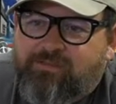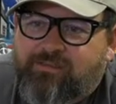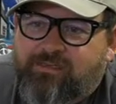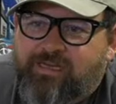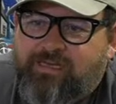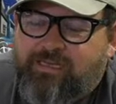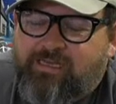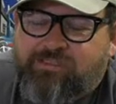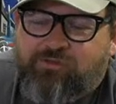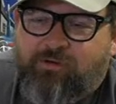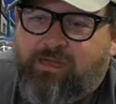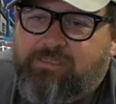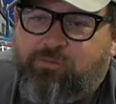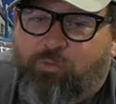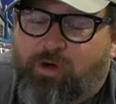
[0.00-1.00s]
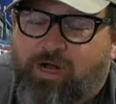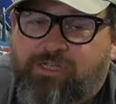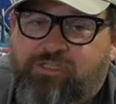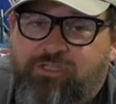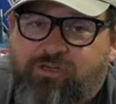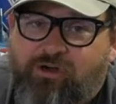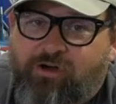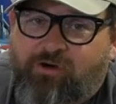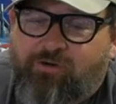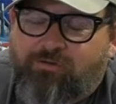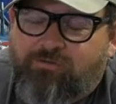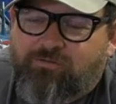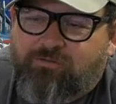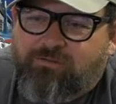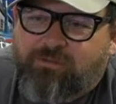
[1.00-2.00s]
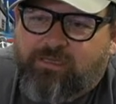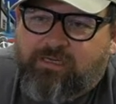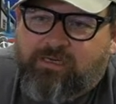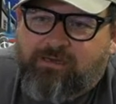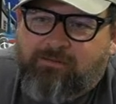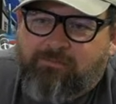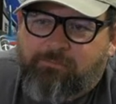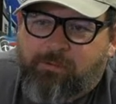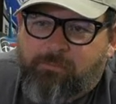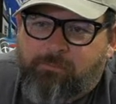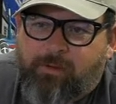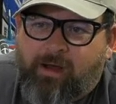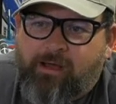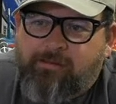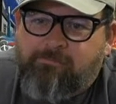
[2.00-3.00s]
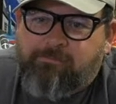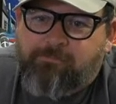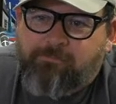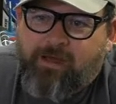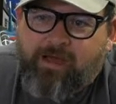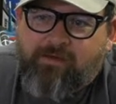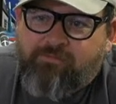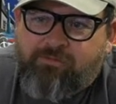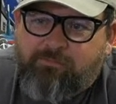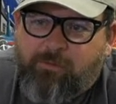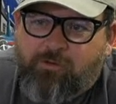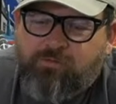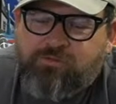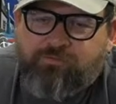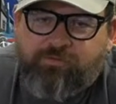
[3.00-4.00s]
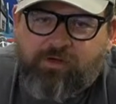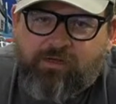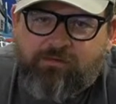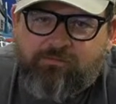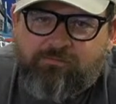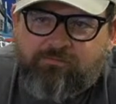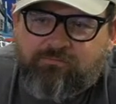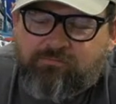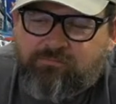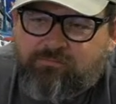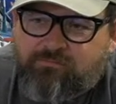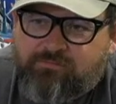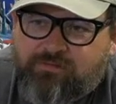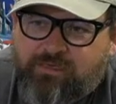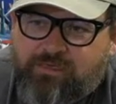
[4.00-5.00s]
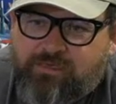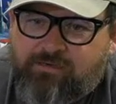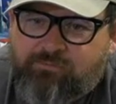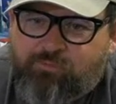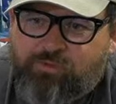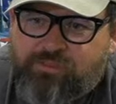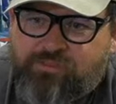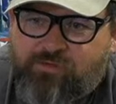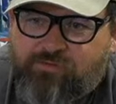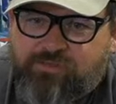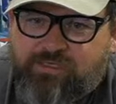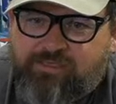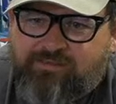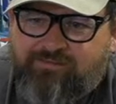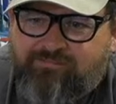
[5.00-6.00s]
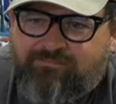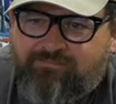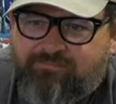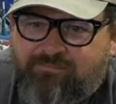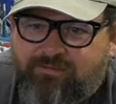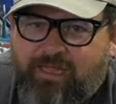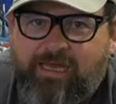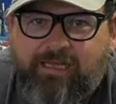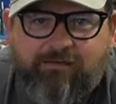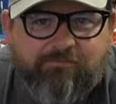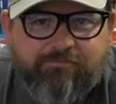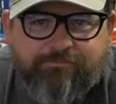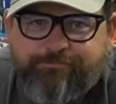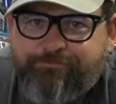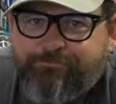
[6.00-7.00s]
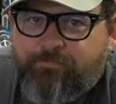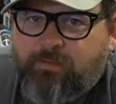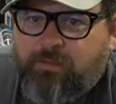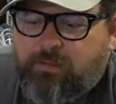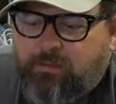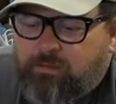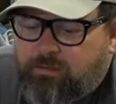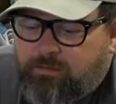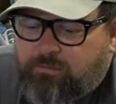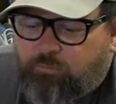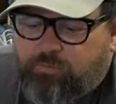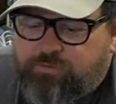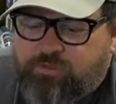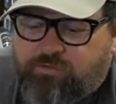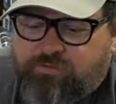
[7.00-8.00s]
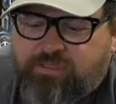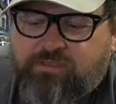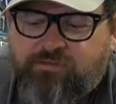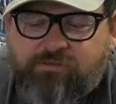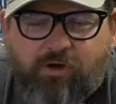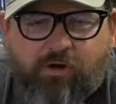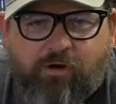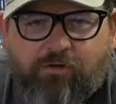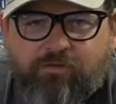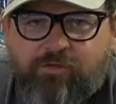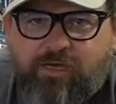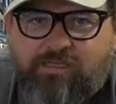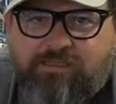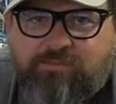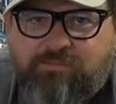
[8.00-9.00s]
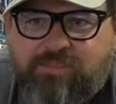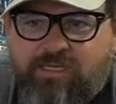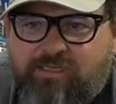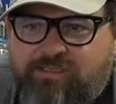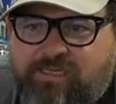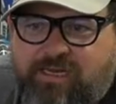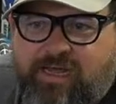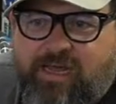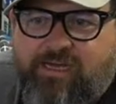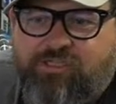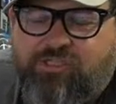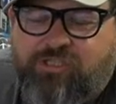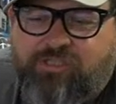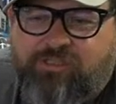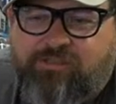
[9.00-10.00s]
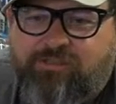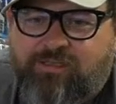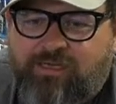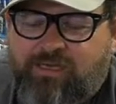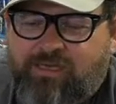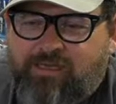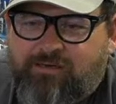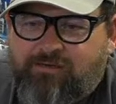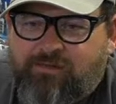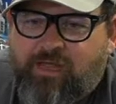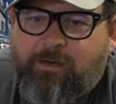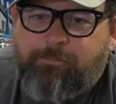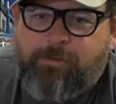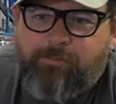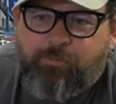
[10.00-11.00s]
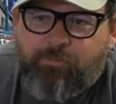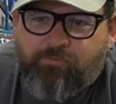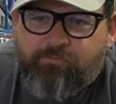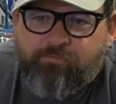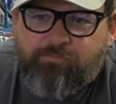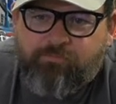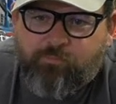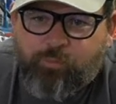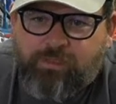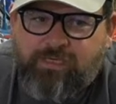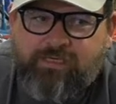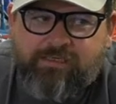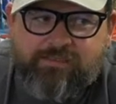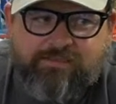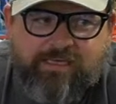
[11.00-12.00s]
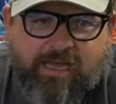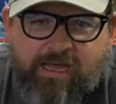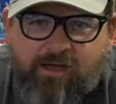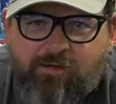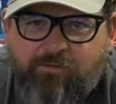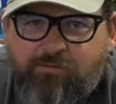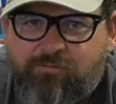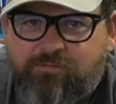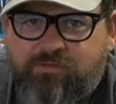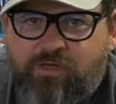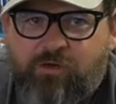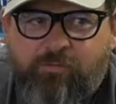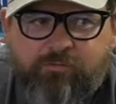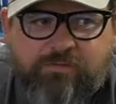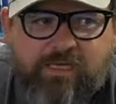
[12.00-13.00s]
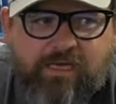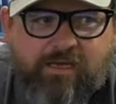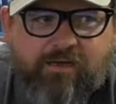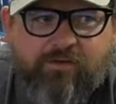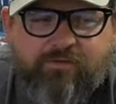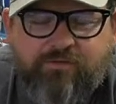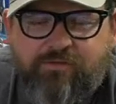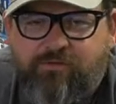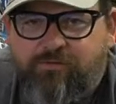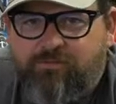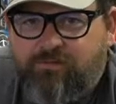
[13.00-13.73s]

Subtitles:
it's great to watch it all. But I have the most fun when it starts getting late. When it starts getting dark, you got some sunset action, and a lot of people have went into town or to hotels or